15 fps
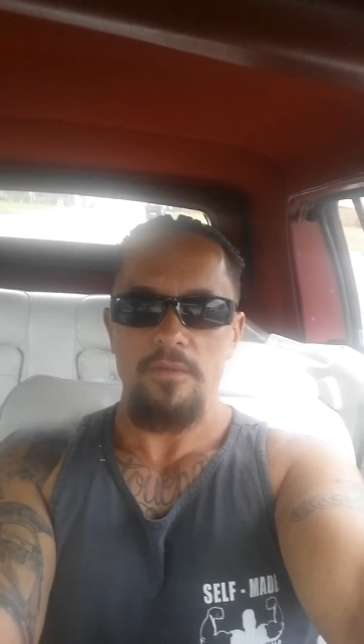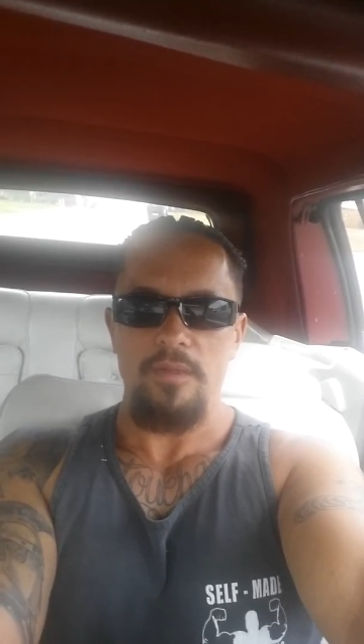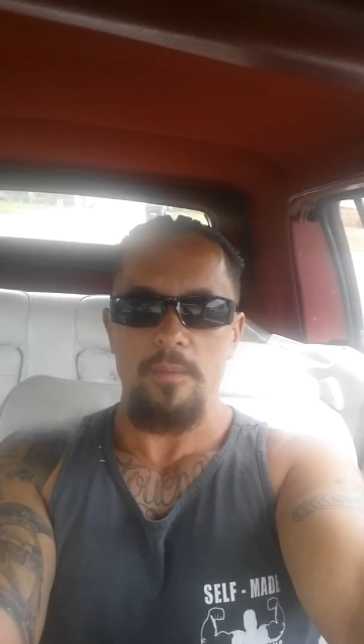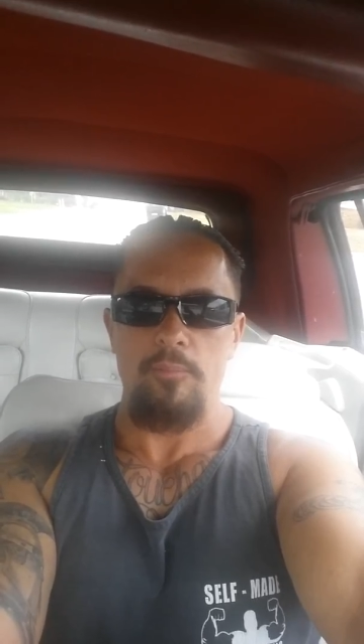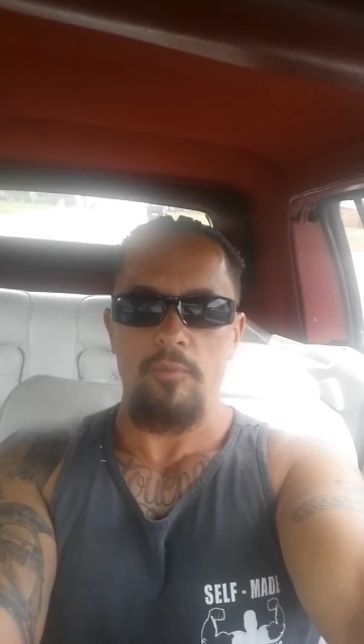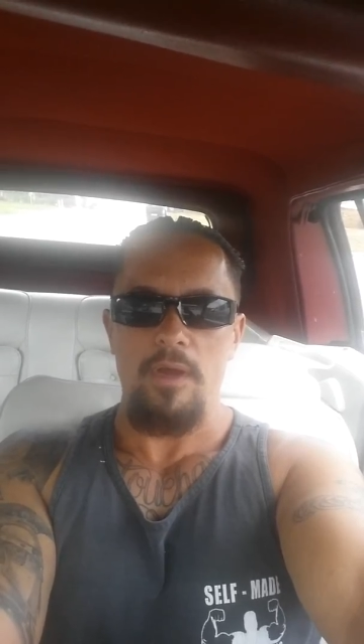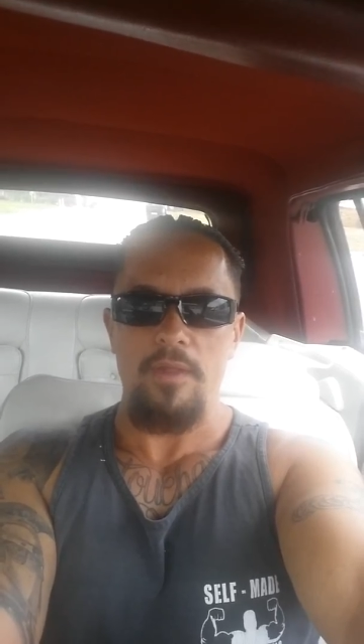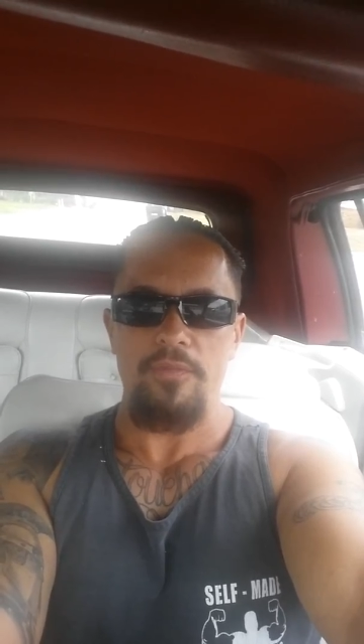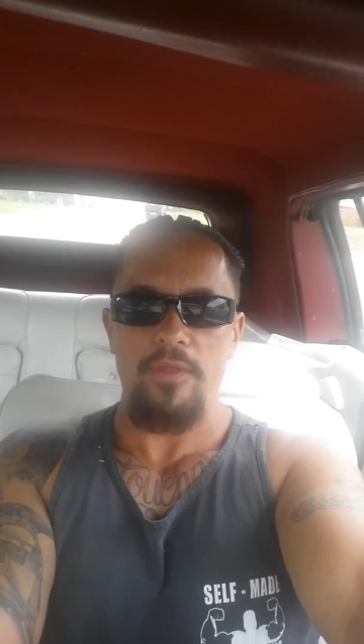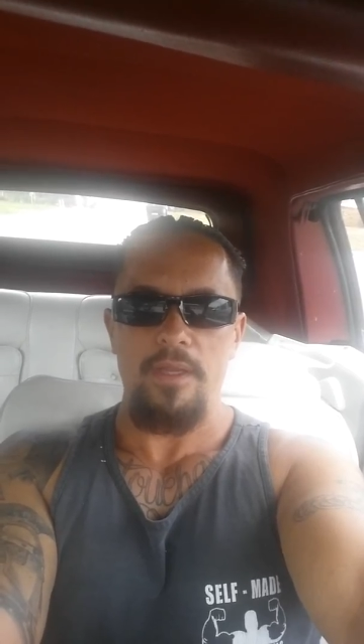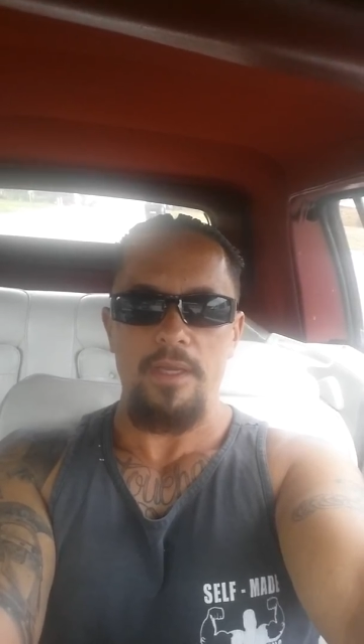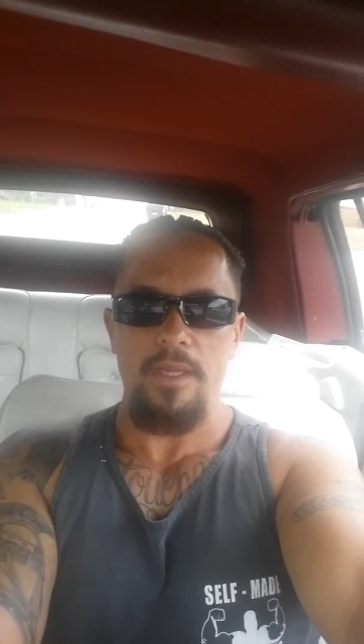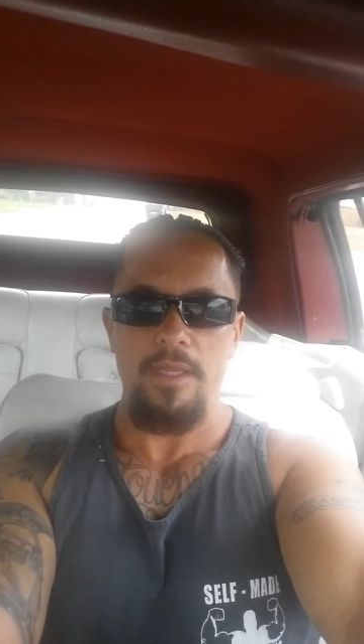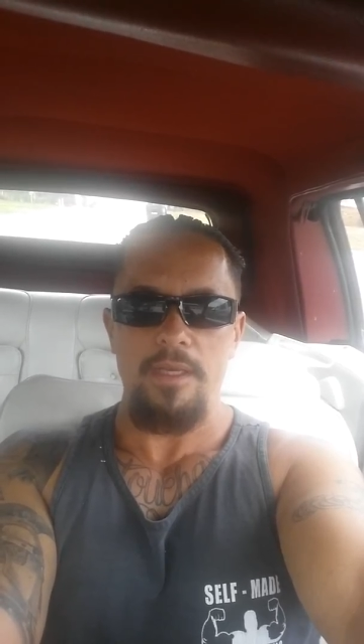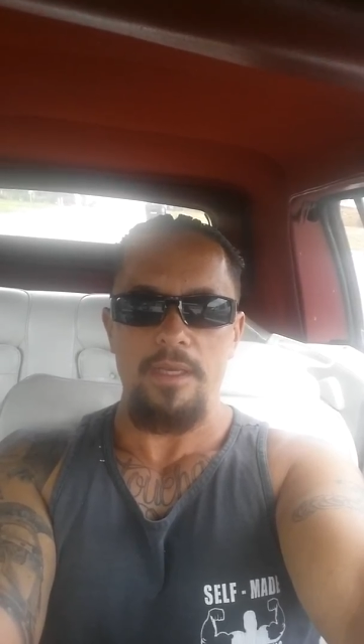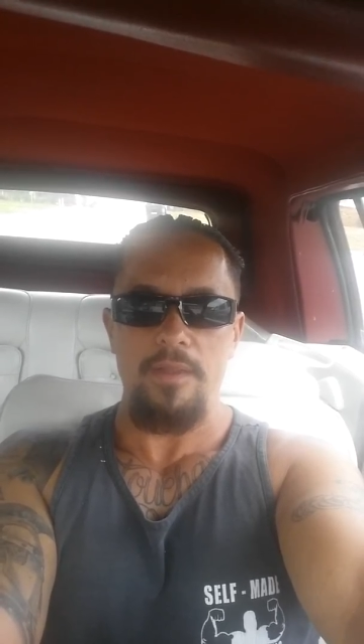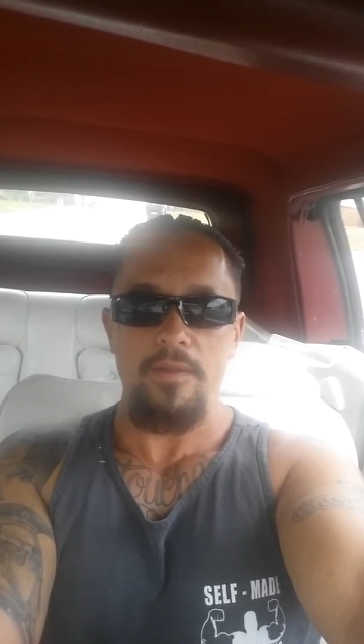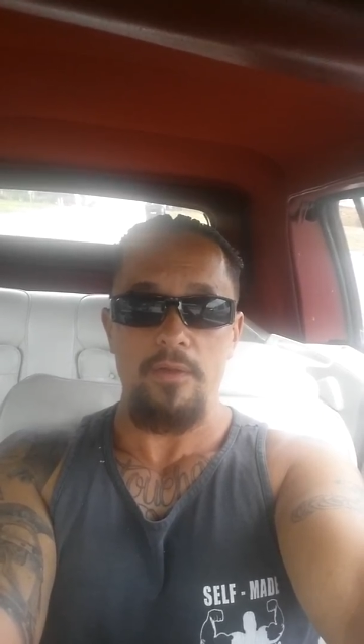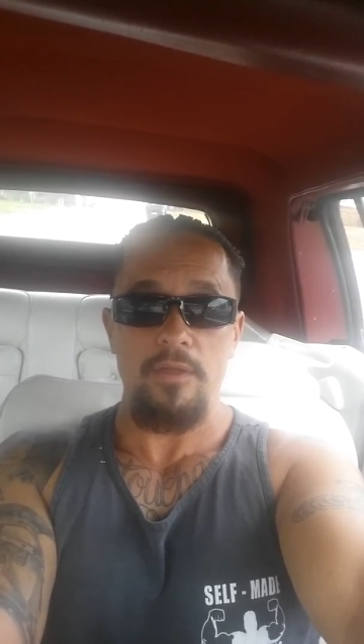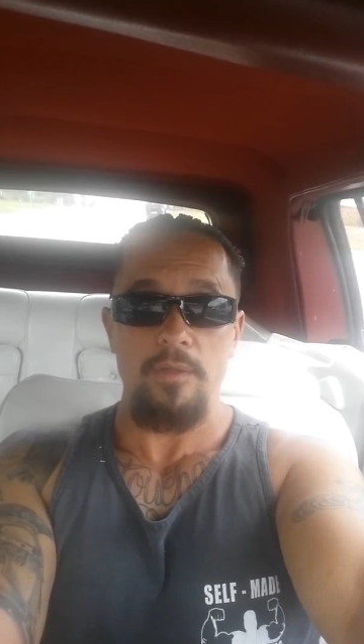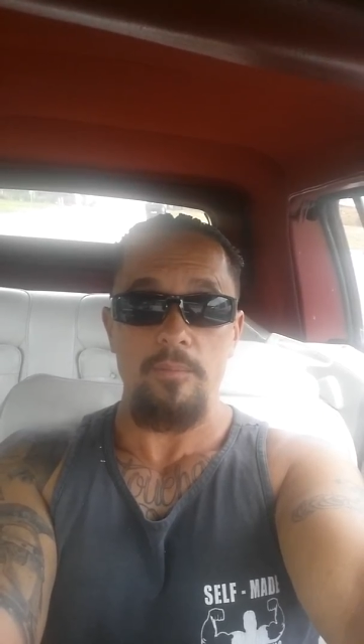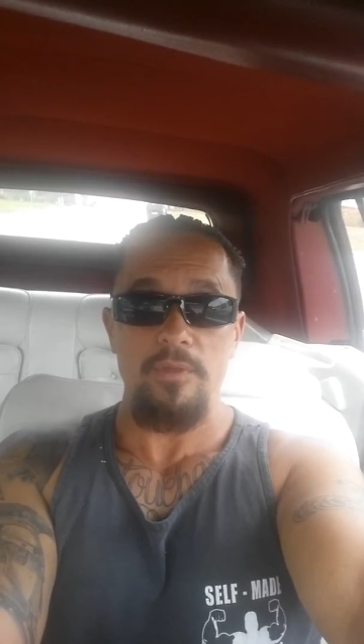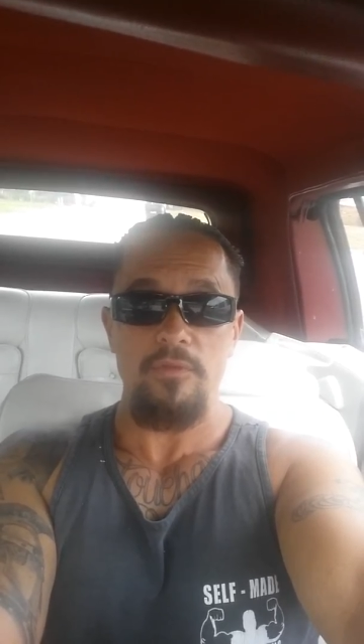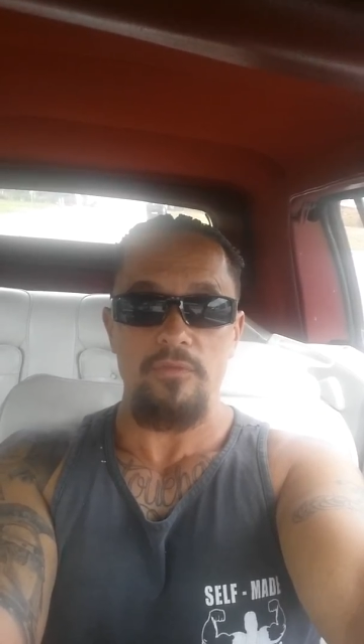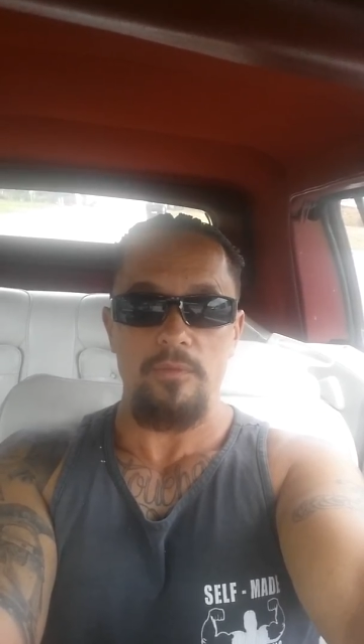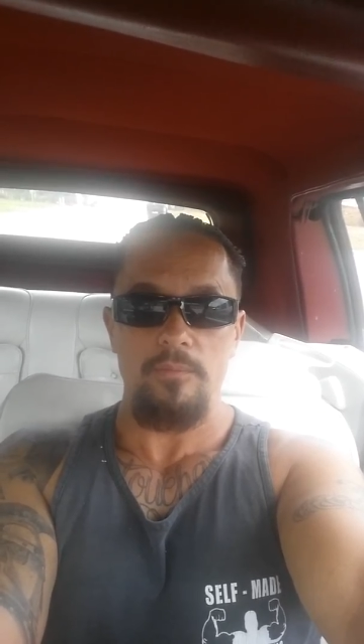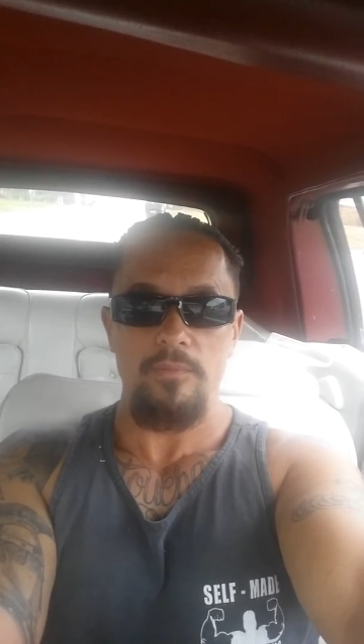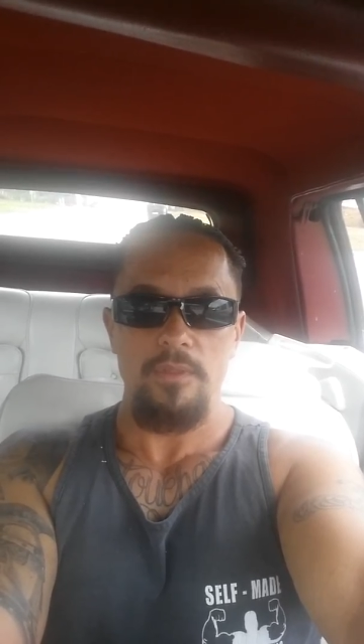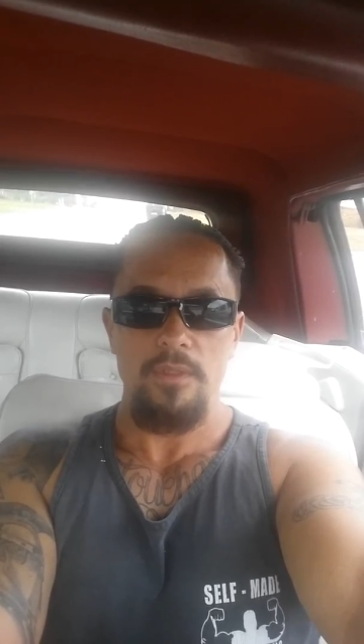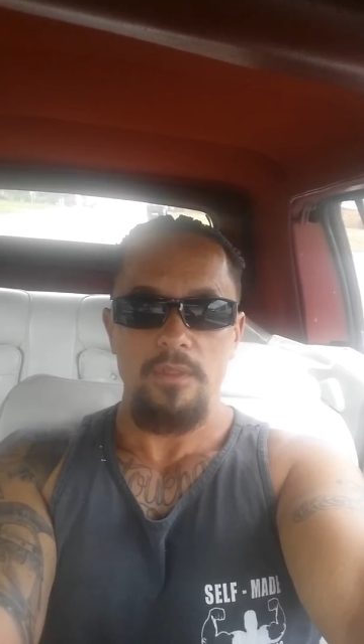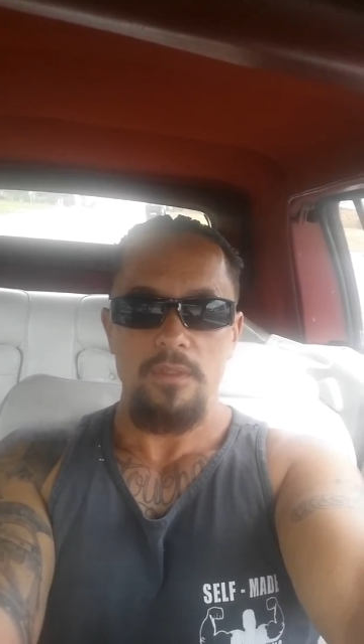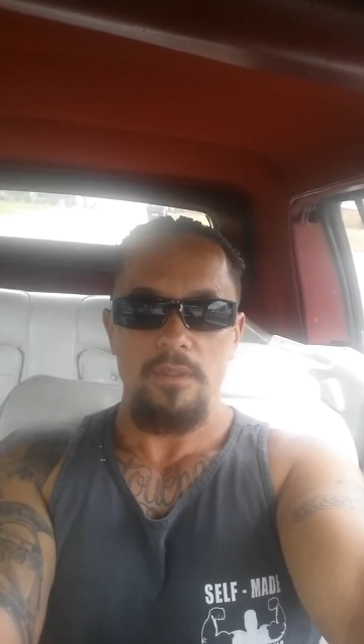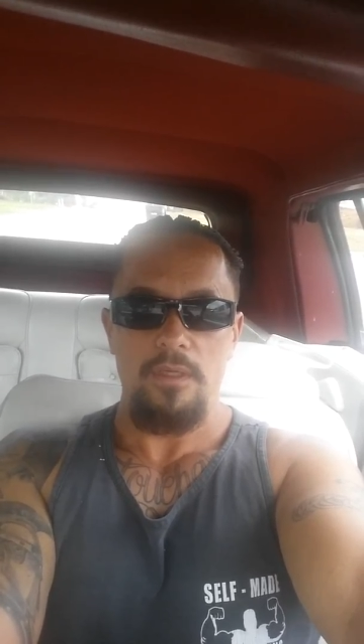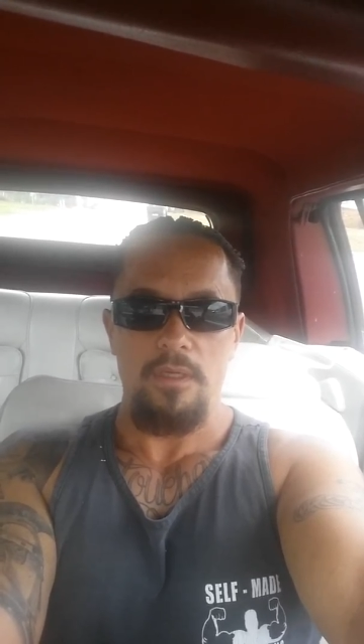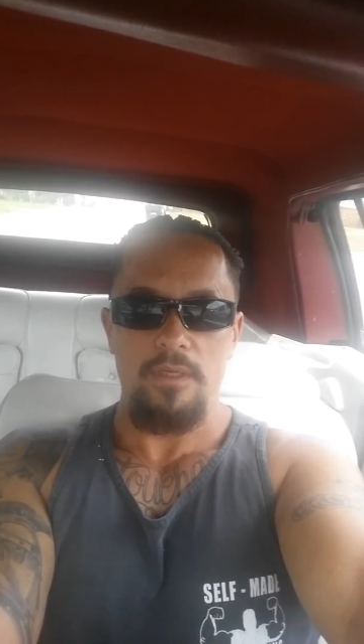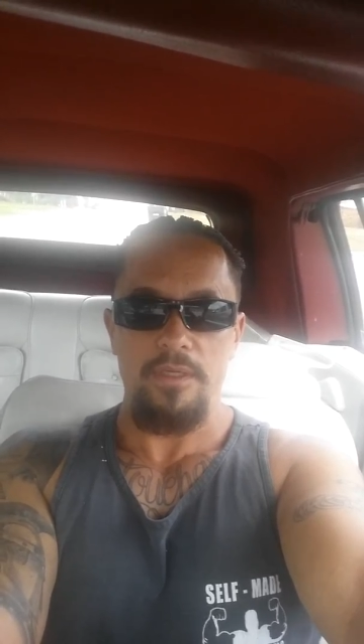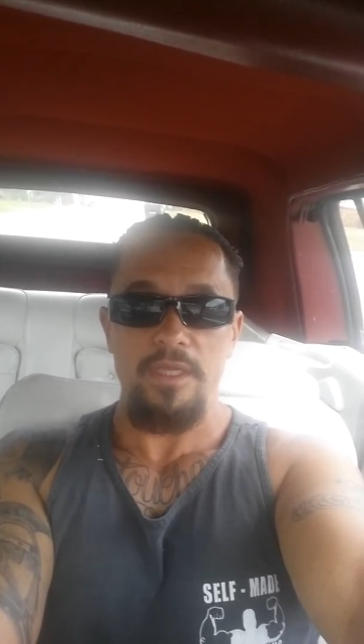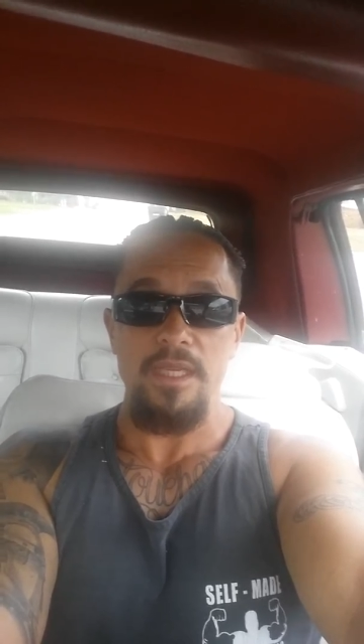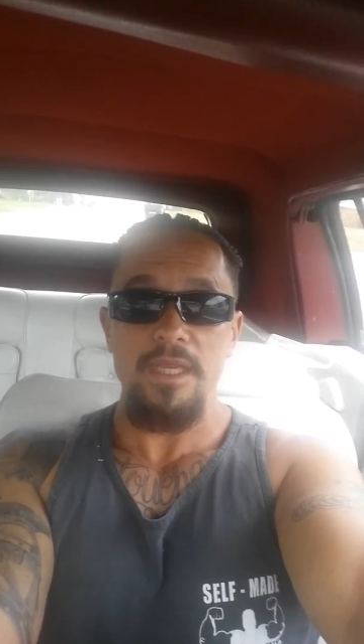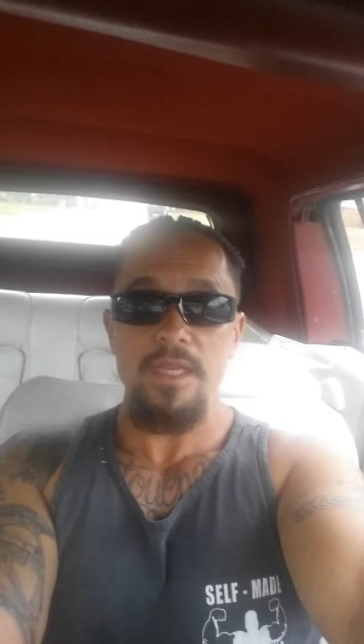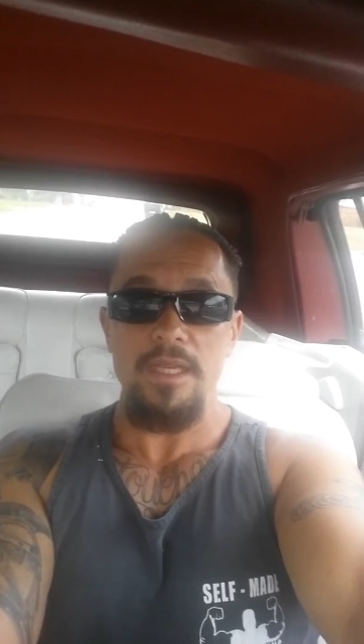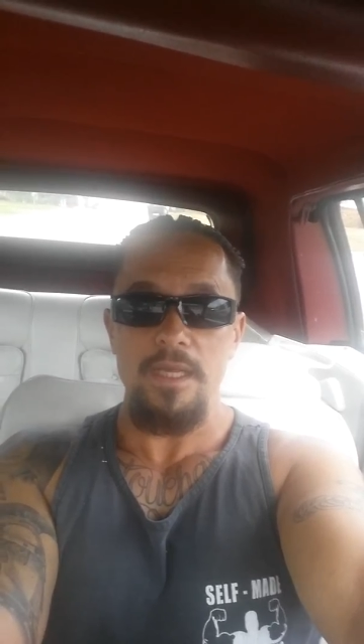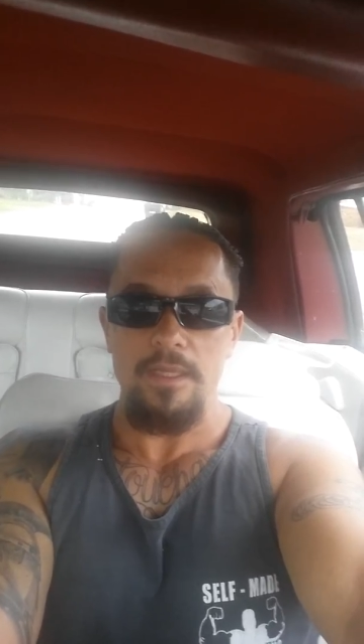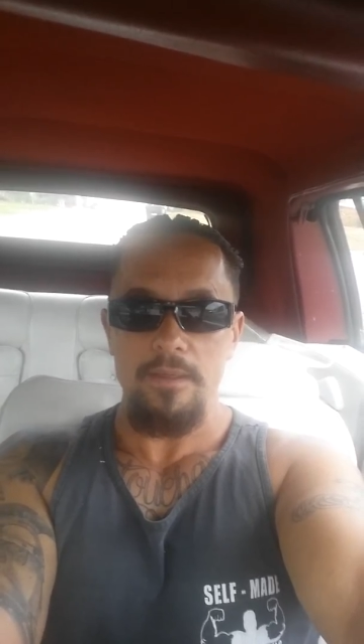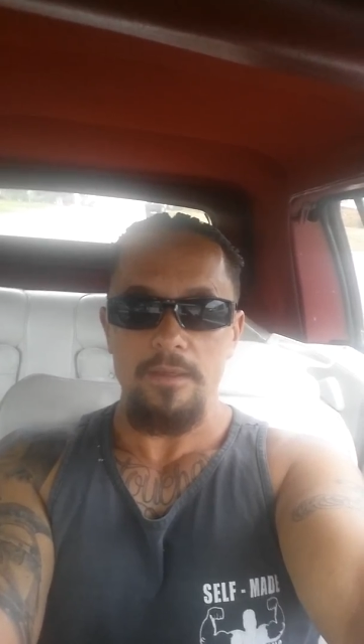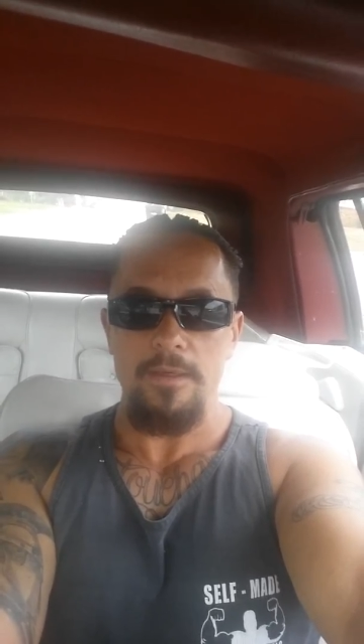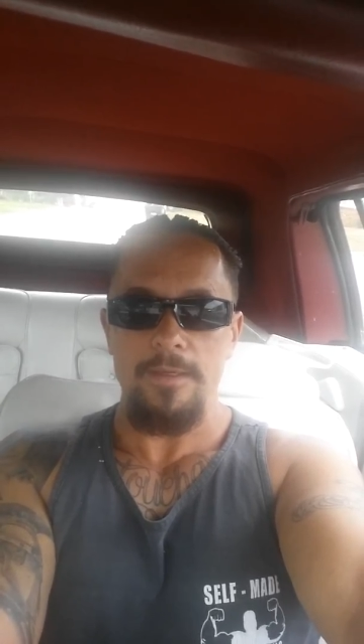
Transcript: They brought that in, and there can be some key